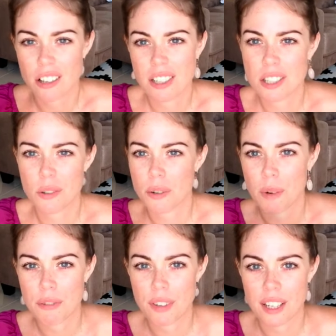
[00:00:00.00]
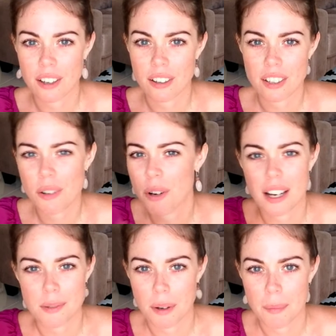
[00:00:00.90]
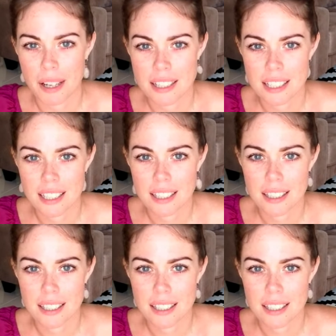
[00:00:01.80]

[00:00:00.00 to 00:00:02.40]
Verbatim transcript: I'll just do it in one video. You guys won't mind.